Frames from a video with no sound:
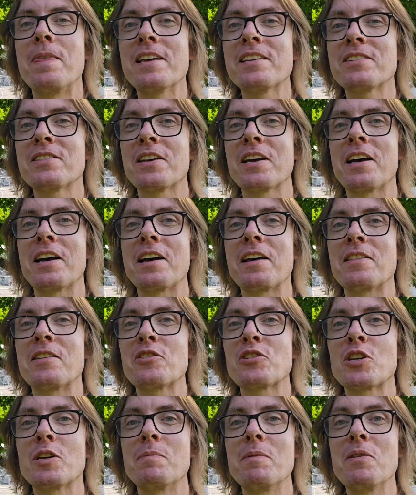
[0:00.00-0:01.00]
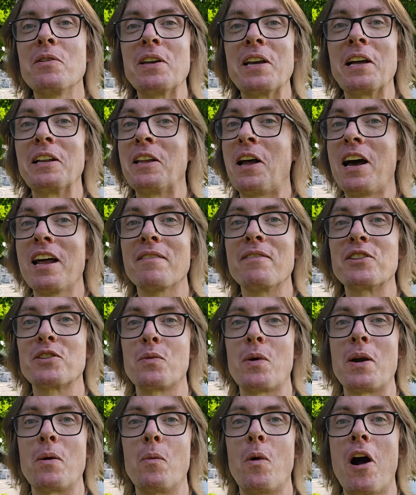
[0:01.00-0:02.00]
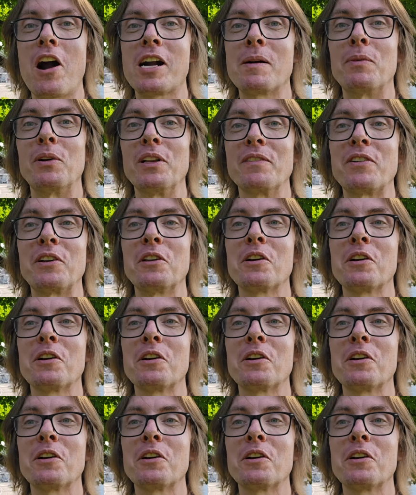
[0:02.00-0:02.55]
this uh, this community, a lot of it's quite walkable.